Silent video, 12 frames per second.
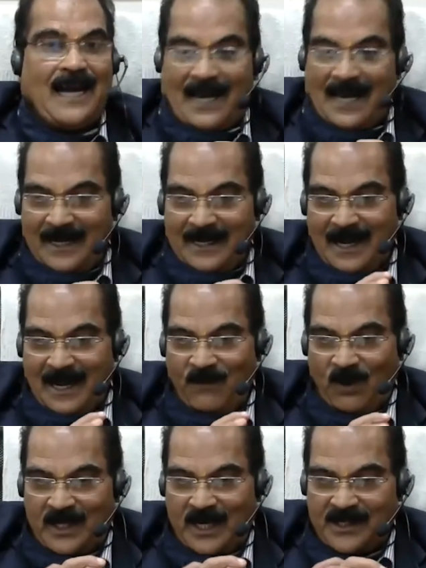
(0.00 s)
And I
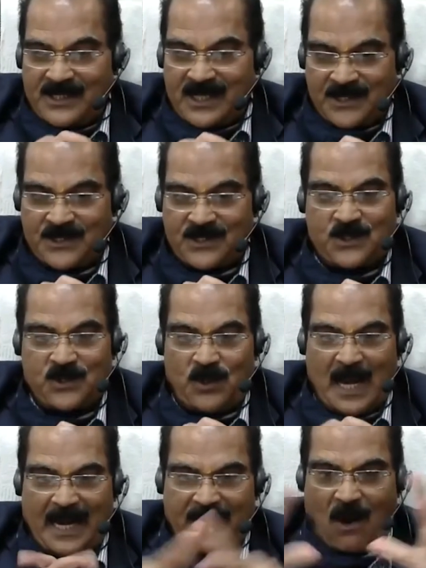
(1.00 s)
wanted just to
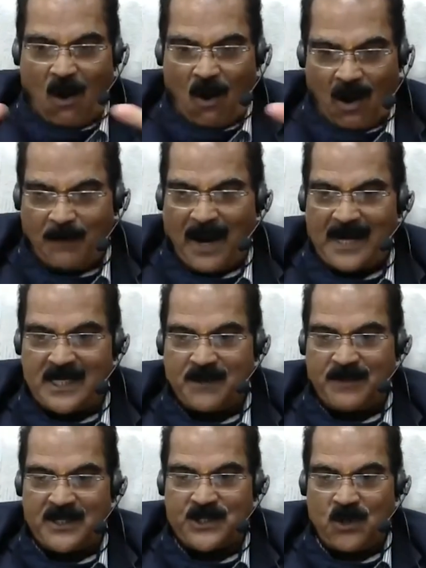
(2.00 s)
let all
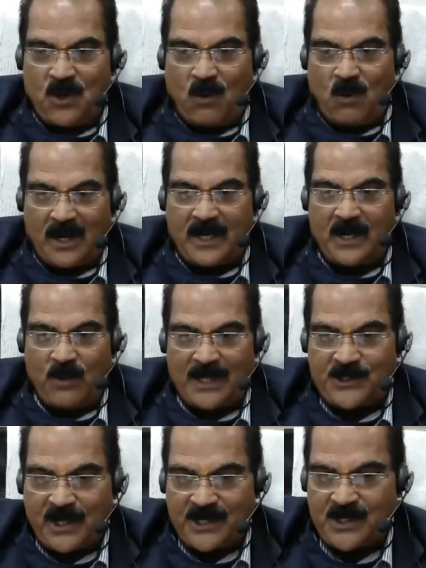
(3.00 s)
participants know what new
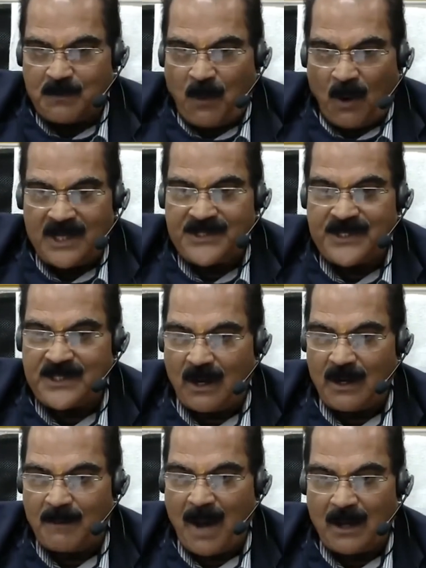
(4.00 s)
education policy is
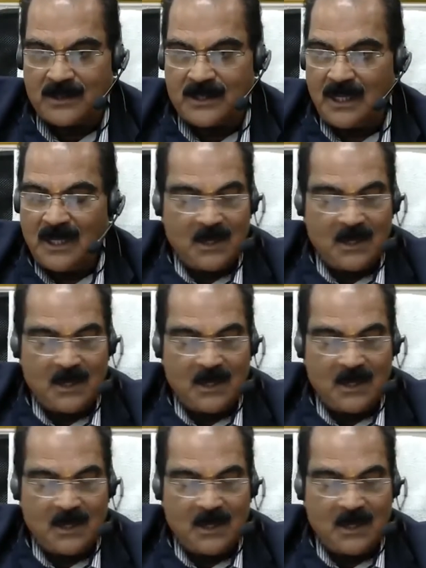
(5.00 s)
all about,